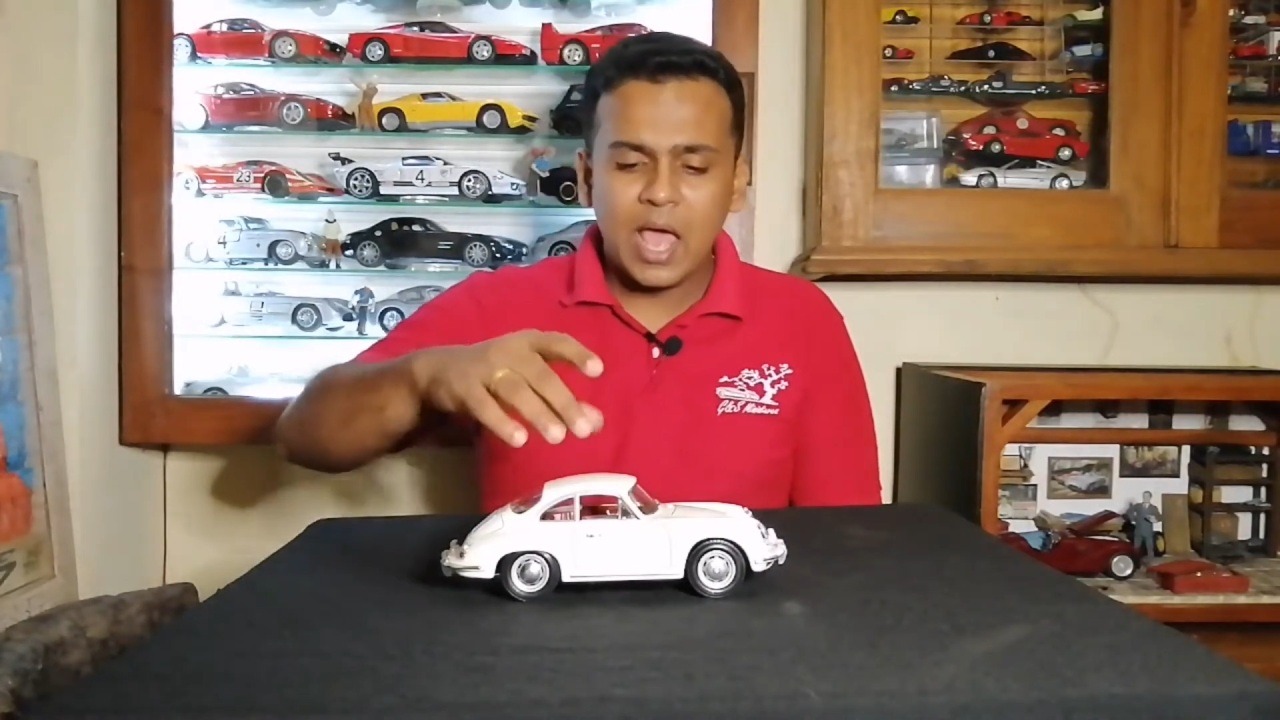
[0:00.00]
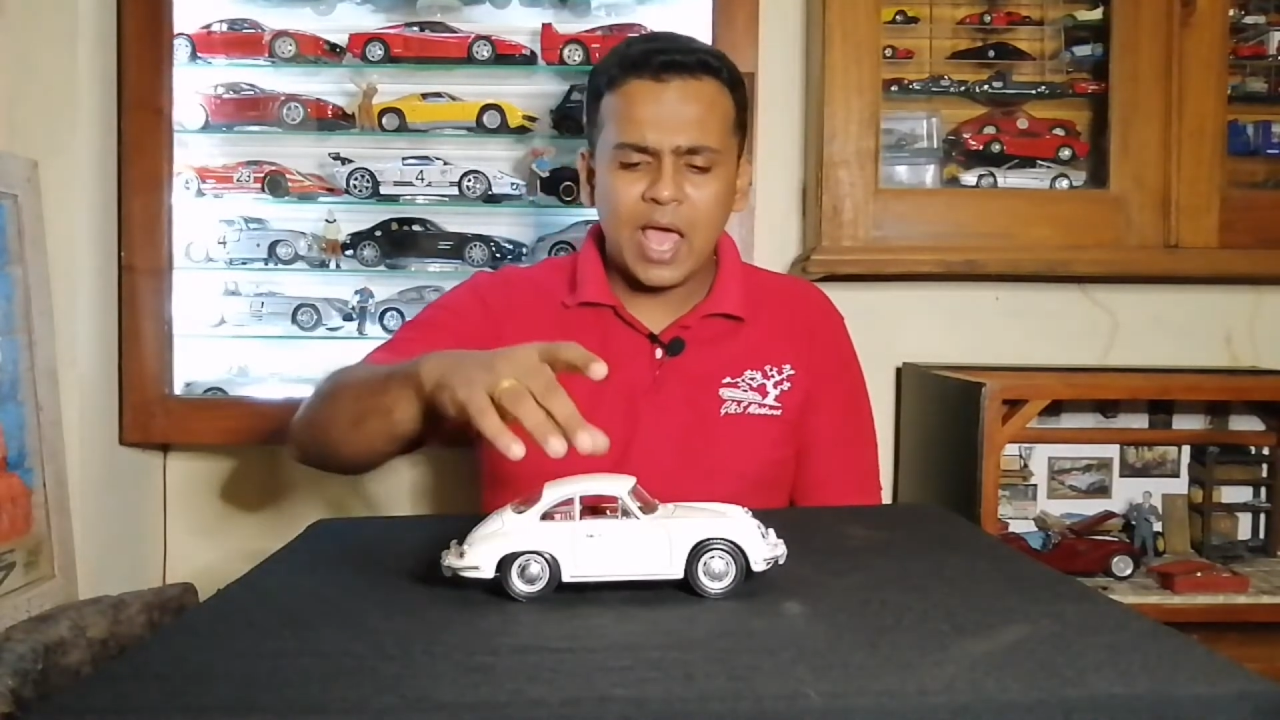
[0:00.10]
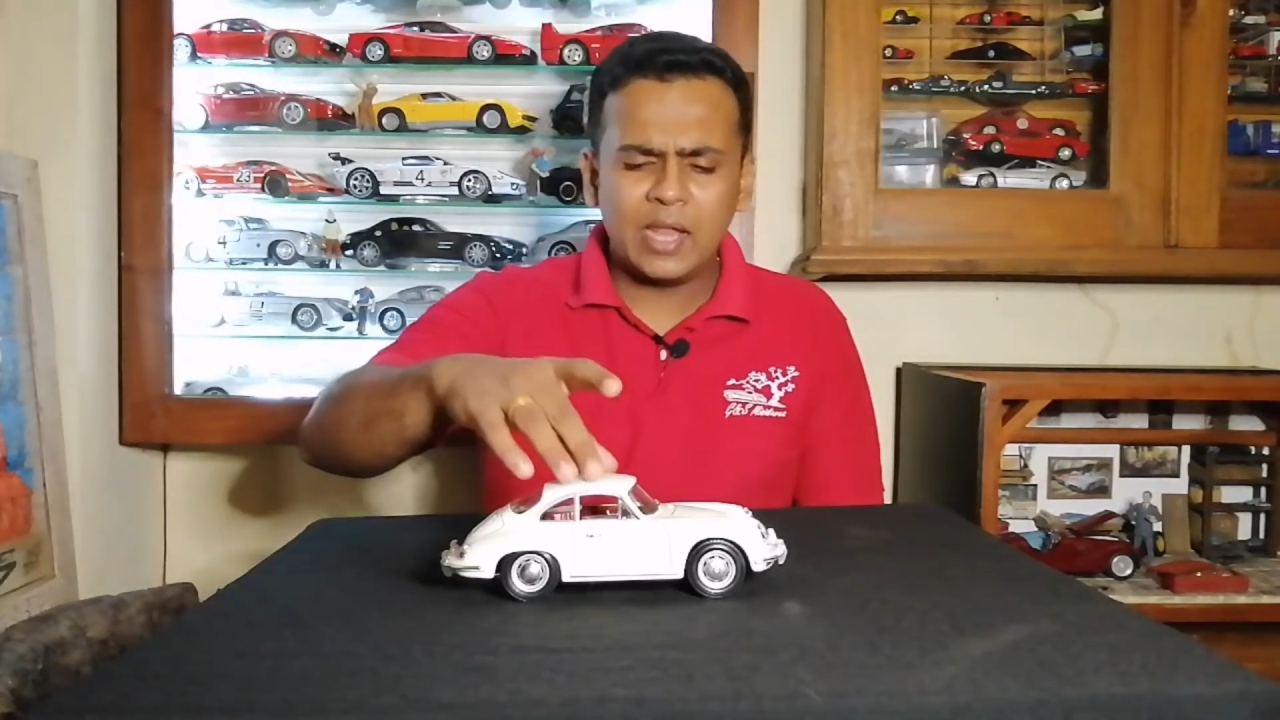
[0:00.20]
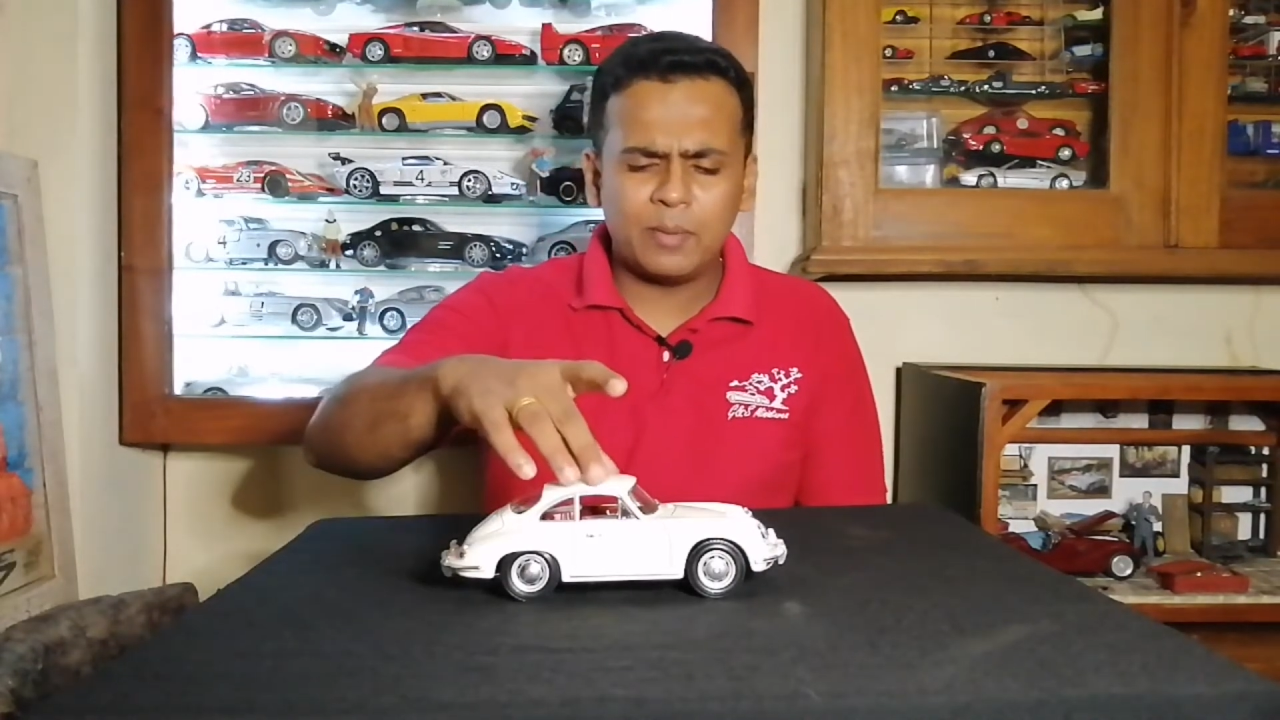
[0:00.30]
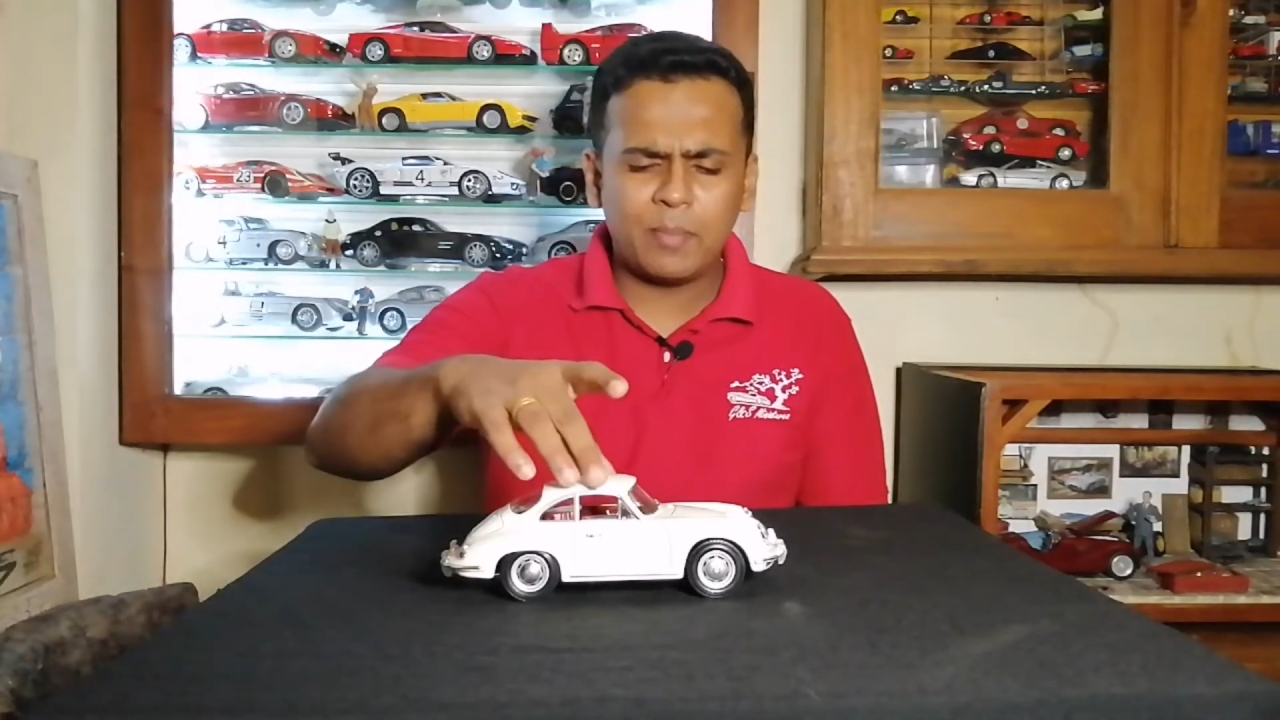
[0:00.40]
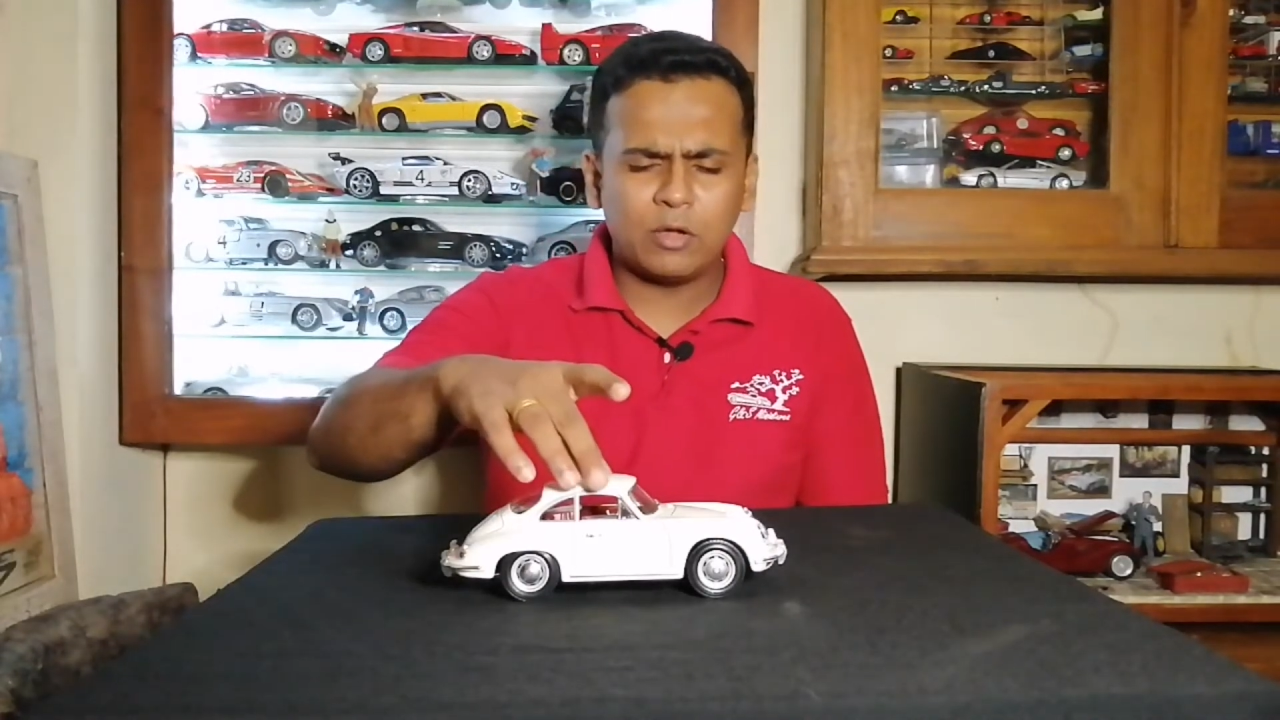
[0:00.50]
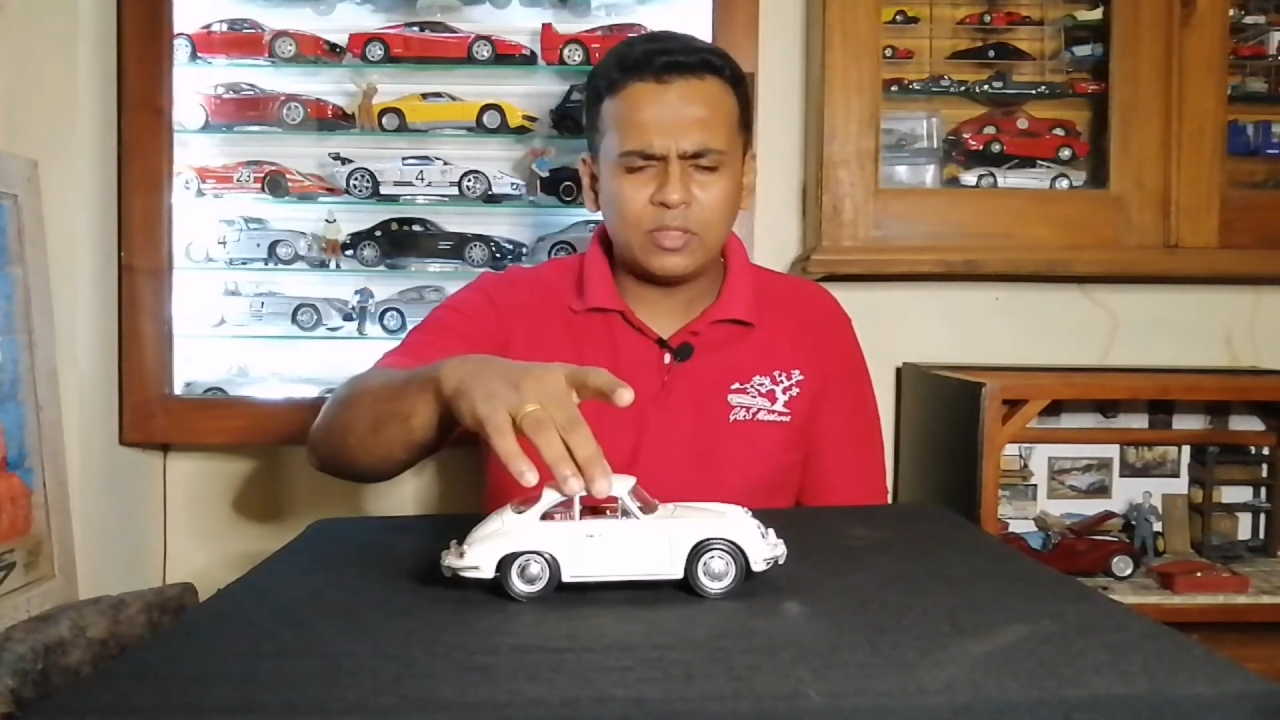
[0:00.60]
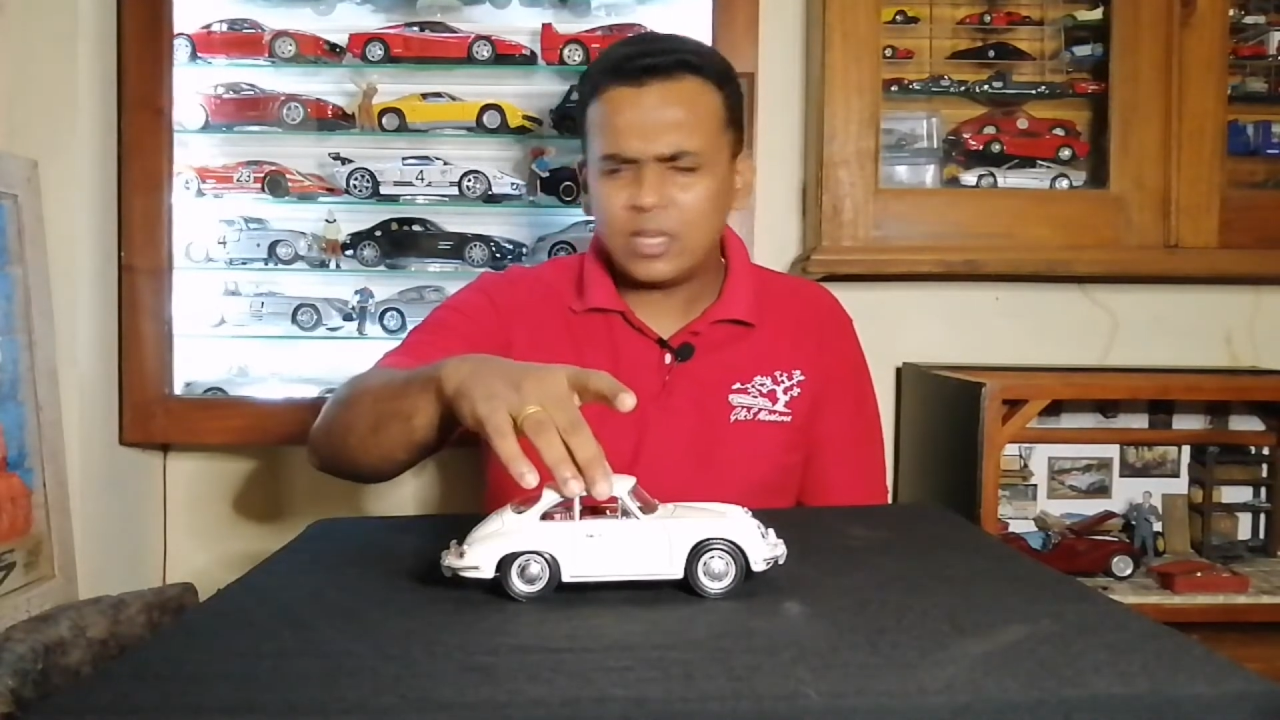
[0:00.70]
and about